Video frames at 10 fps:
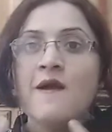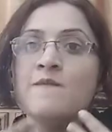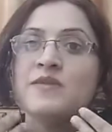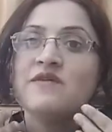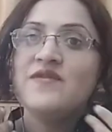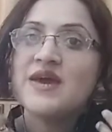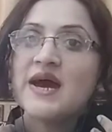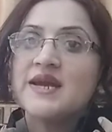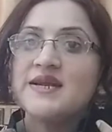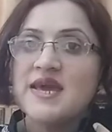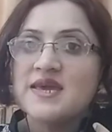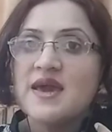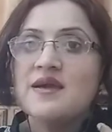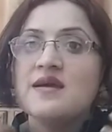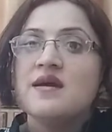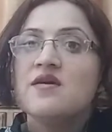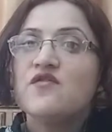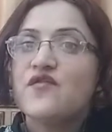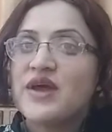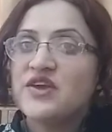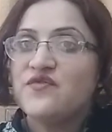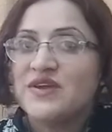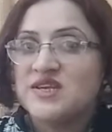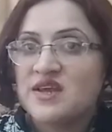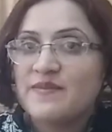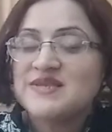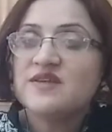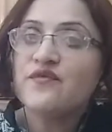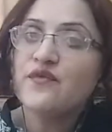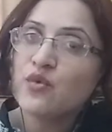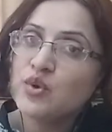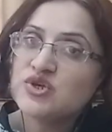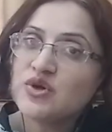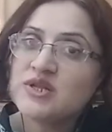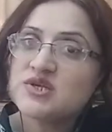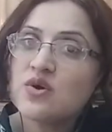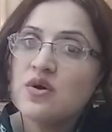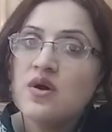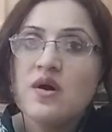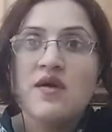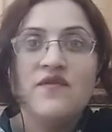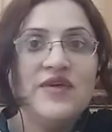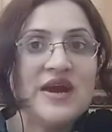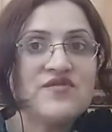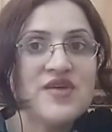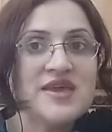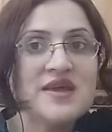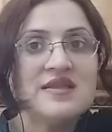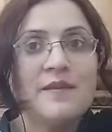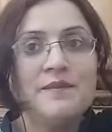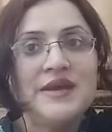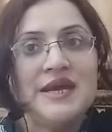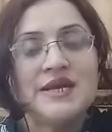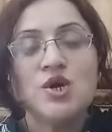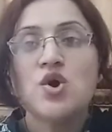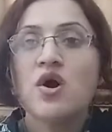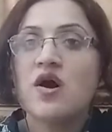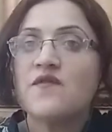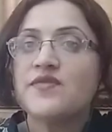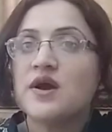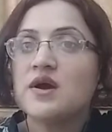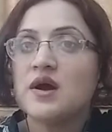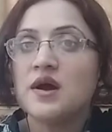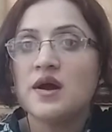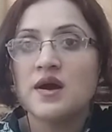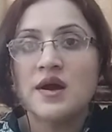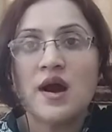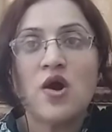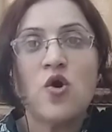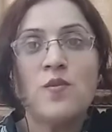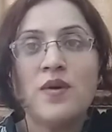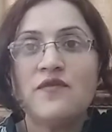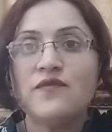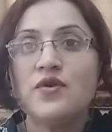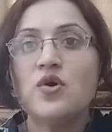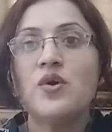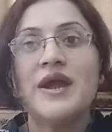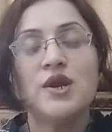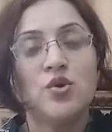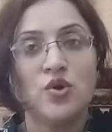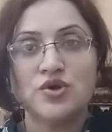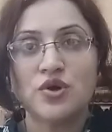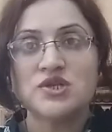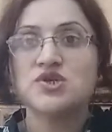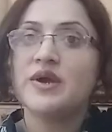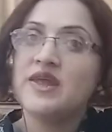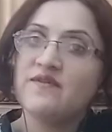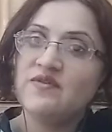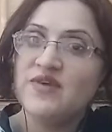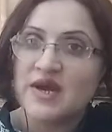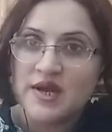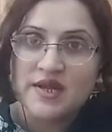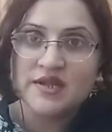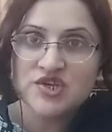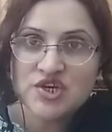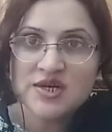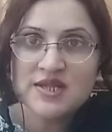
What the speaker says: We are taking fresh vegetables and fruits also. We are taking the meat of the cow, buffalo and goat also. Even we are eating the chicken.